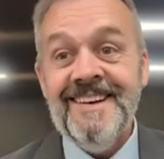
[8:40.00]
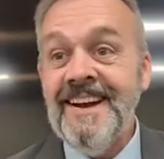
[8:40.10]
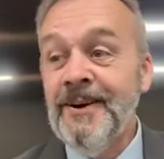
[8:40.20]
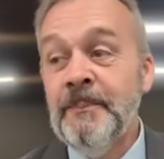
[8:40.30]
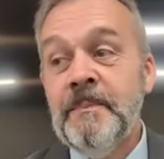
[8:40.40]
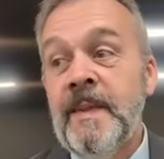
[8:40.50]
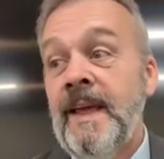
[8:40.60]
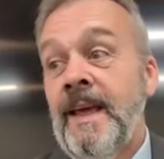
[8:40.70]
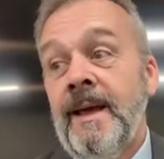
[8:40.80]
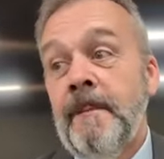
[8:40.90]
now,
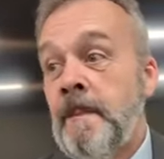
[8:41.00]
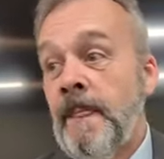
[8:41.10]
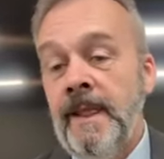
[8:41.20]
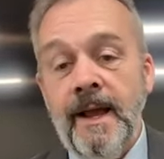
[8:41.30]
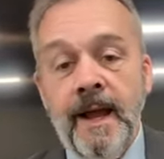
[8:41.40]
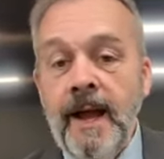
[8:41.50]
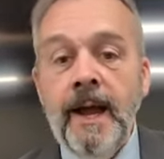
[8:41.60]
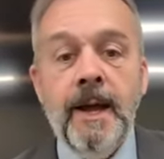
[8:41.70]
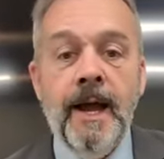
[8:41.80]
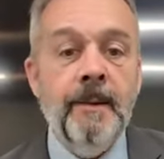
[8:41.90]

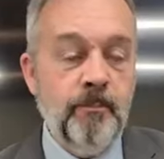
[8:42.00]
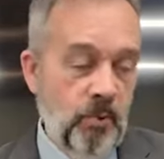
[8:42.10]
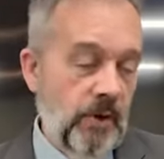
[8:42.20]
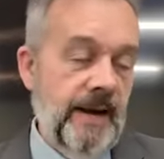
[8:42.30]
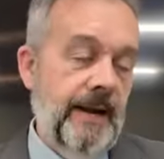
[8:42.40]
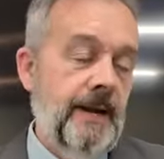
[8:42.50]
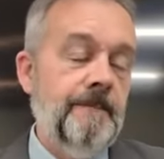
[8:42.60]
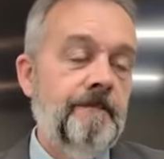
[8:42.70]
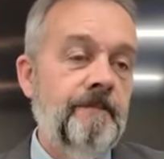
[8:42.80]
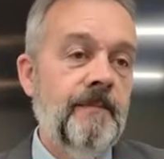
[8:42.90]
I, I, I pray
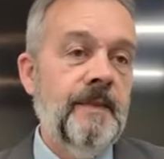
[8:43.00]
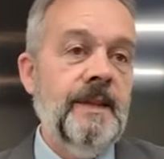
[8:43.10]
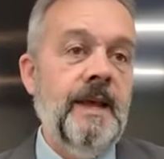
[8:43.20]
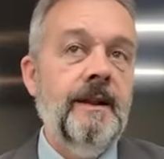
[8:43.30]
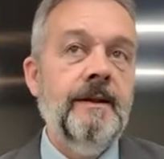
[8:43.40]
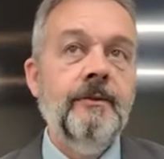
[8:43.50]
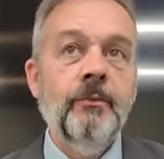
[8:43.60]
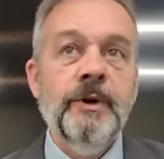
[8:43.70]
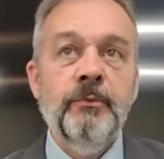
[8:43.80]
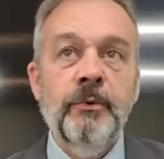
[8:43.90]
that
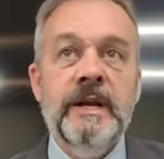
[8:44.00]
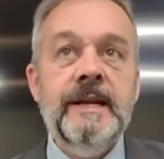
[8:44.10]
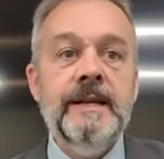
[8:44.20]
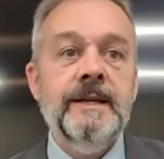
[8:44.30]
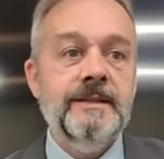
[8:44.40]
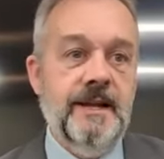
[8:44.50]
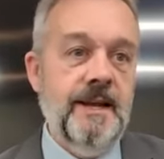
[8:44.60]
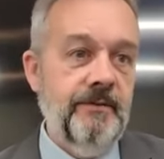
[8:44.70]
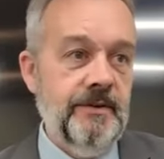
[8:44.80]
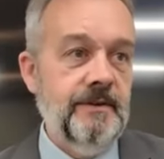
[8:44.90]
when we get to
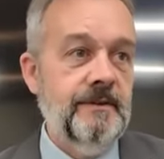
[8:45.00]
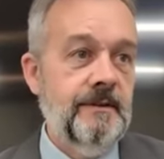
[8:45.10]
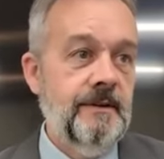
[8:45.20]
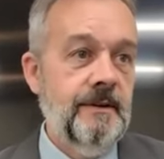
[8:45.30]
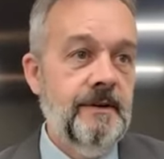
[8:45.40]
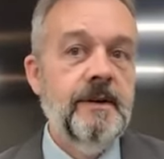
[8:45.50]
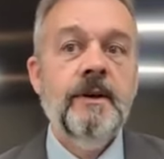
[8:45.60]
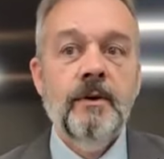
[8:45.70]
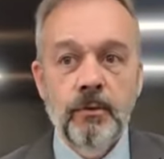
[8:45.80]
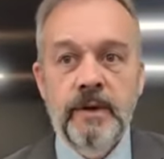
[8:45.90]
heaven,
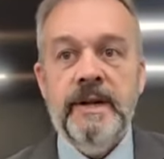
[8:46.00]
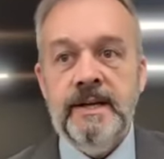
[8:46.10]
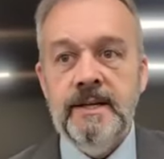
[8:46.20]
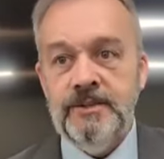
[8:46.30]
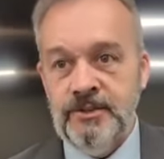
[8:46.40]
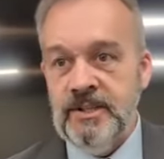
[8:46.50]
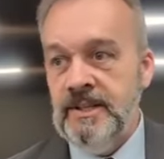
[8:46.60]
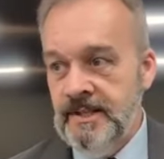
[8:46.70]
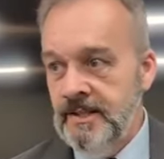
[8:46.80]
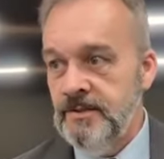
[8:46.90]
we get to
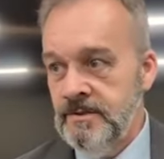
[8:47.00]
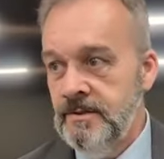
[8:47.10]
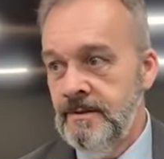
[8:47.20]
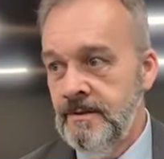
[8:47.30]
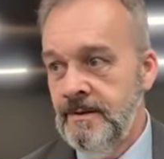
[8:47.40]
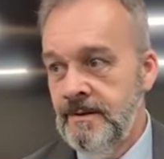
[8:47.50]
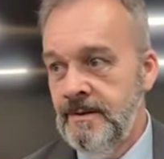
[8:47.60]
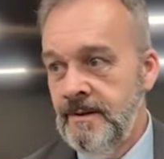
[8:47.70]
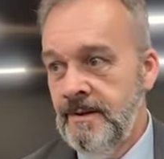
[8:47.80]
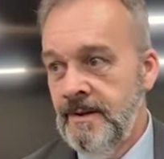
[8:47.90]
see this
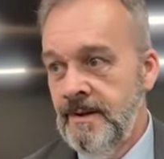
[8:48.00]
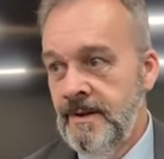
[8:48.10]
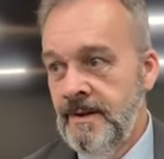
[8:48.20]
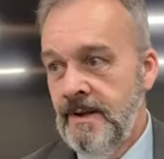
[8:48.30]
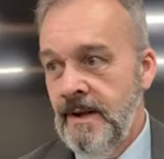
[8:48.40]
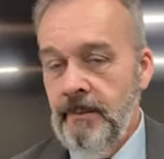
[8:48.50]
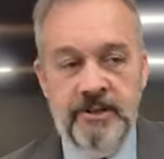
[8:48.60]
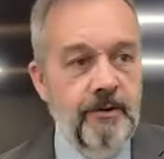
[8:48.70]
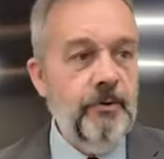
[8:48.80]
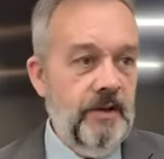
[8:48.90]
I
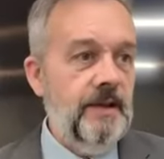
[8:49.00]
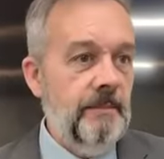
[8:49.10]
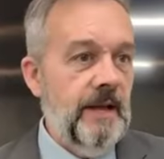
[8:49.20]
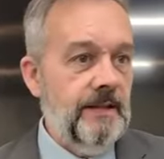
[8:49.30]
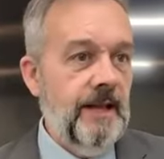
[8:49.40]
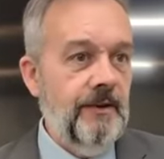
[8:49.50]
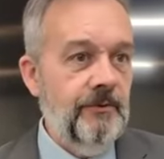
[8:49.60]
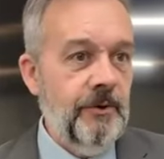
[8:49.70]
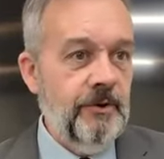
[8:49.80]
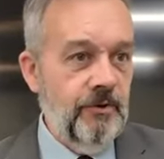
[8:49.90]
mean, do you ever think about
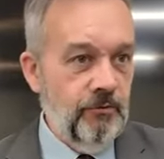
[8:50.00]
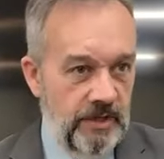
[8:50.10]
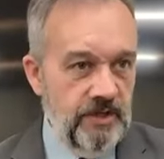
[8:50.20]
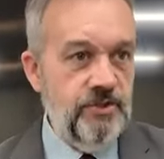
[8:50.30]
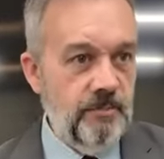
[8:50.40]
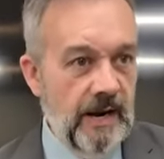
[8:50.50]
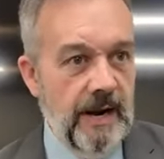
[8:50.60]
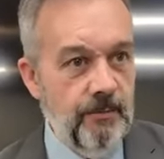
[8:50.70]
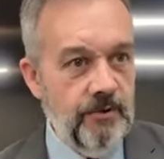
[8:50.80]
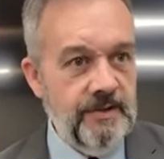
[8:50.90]
that when you read your
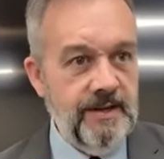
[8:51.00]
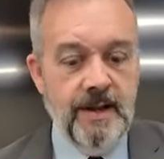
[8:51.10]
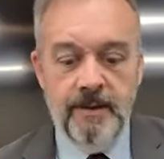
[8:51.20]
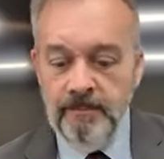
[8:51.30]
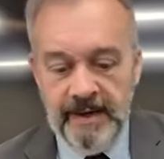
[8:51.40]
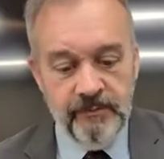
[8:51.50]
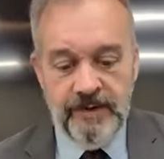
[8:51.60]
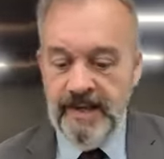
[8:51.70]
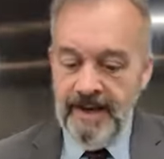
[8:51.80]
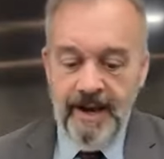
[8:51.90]
Bible and think, man,
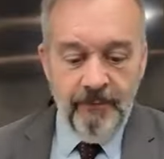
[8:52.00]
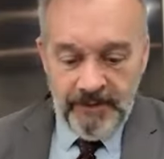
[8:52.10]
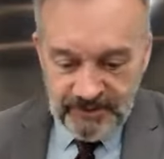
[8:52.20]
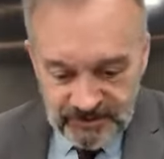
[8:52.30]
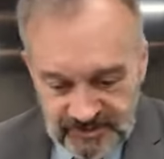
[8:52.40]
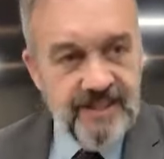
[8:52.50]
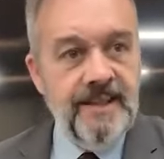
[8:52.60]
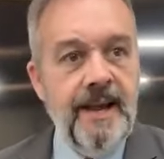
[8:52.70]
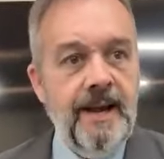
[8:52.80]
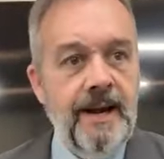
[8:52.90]
when I, I want to see
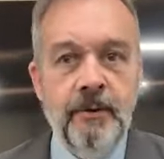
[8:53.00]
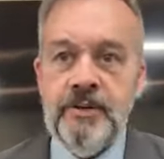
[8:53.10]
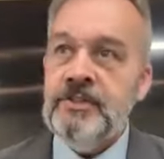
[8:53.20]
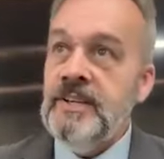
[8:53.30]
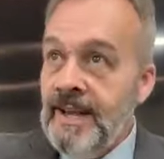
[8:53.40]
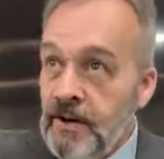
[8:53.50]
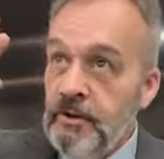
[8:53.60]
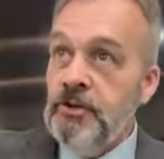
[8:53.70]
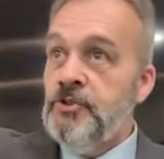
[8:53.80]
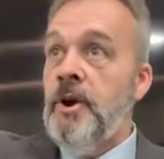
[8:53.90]
that, I want to see that
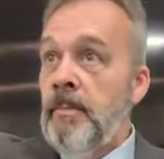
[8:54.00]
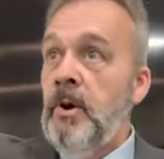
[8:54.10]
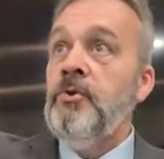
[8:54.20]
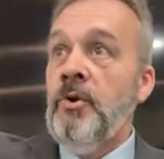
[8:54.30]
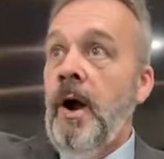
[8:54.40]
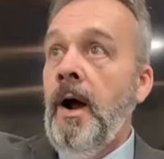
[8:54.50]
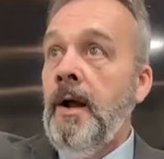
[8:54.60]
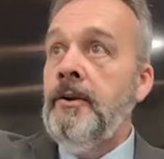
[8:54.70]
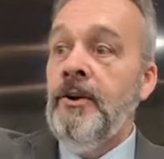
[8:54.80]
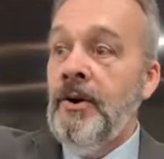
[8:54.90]
on the
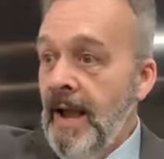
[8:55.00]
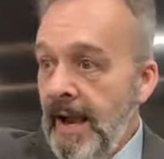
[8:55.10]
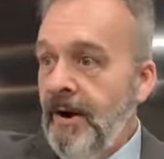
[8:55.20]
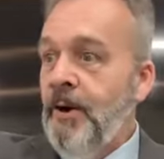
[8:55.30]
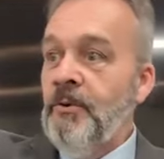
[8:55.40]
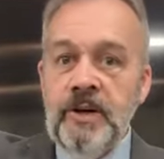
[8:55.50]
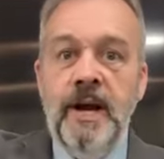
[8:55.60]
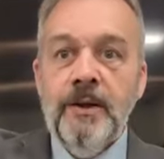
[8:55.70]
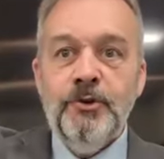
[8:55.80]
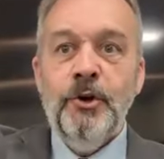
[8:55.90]
Jumbotron, you know, however
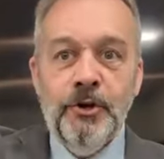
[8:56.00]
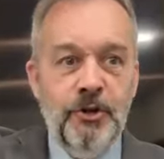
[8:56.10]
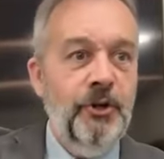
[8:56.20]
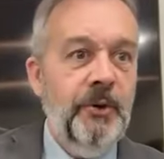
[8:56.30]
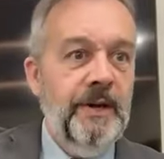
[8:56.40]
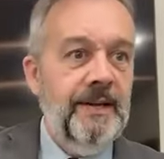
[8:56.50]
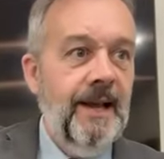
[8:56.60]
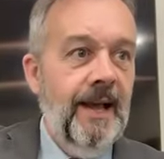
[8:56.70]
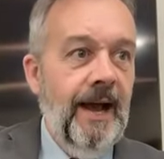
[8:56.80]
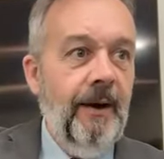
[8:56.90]
God's going to do
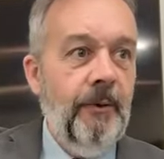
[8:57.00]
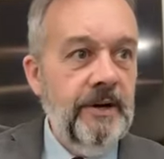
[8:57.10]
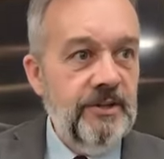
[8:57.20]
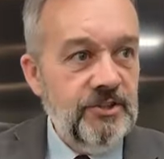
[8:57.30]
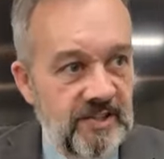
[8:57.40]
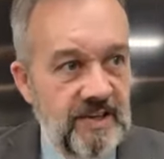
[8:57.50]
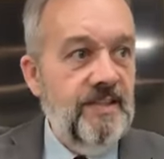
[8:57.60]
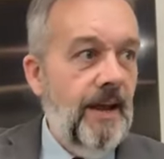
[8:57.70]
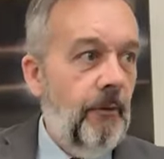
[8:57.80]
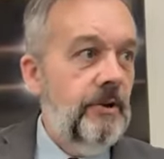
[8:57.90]
it. I want to see
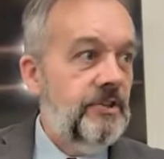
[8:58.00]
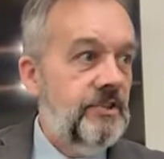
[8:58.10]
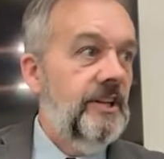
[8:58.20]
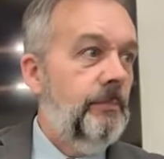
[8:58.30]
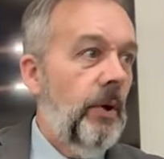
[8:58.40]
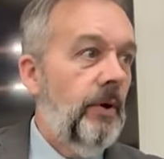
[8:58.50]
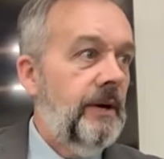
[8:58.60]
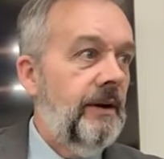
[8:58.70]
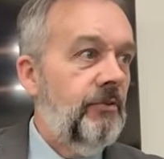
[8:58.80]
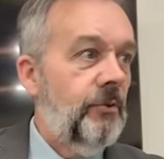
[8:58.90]
th- I want to see the
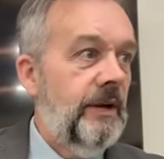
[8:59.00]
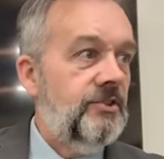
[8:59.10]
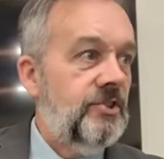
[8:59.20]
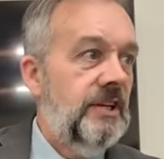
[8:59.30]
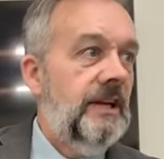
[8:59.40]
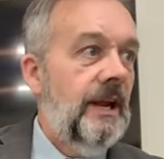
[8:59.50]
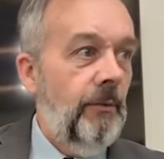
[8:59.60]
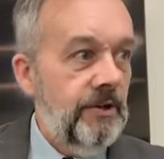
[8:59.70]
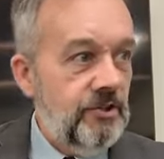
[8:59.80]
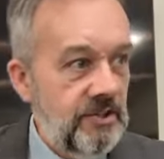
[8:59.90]
parting of the Red Sea. I
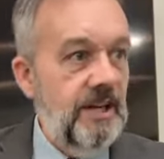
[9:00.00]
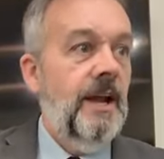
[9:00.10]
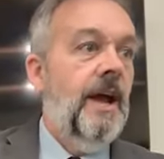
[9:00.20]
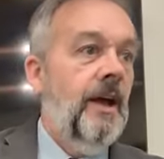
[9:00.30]
want to see